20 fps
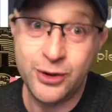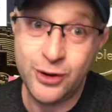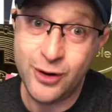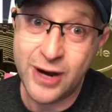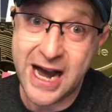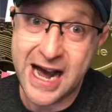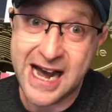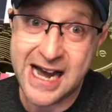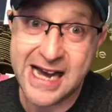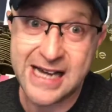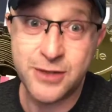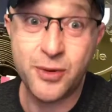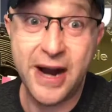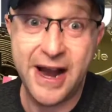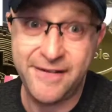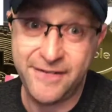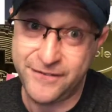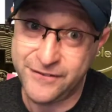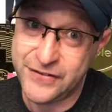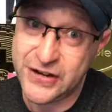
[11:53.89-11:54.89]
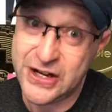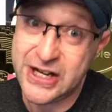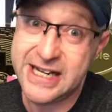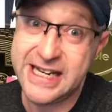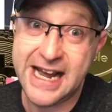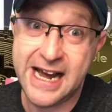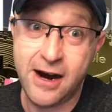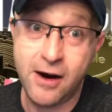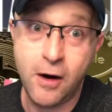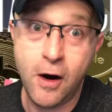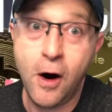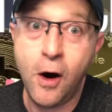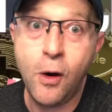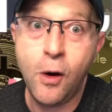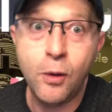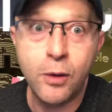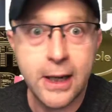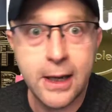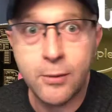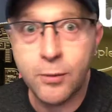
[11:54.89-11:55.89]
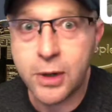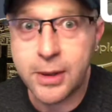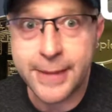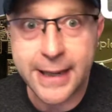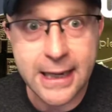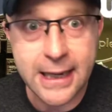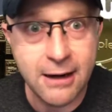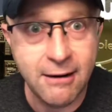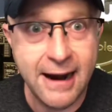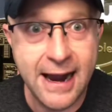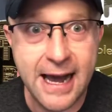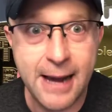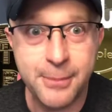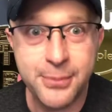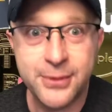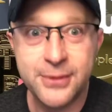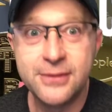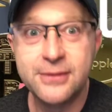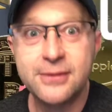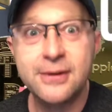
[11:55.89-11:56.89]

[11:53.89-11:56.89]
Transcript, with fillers: You guys, we're having fun now. Oh, and what about our app?